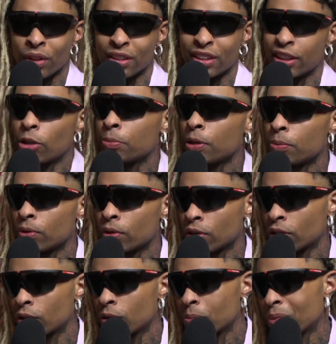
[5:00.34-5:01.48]
tell people, you
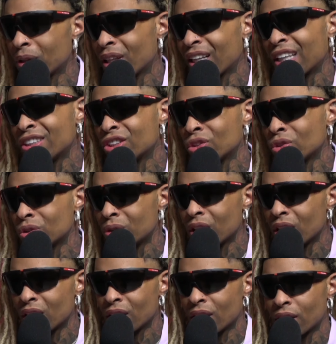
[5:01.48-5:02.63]
know. But yeah. like I just knew.
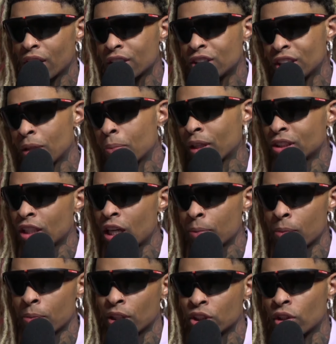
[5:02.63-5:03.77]
Yeah. Like seeing Mike
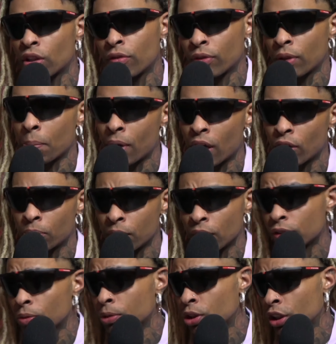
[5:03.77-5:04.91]
Zombie make started from the bottom. He's
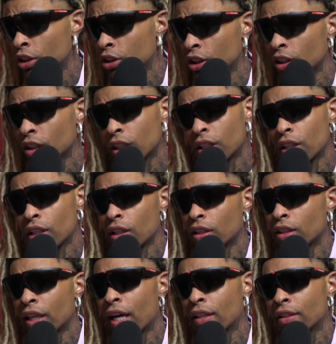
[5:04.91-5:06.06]
from Jersey. Yeah.
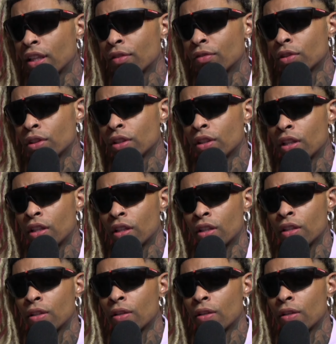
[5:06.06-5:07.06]
That like really uh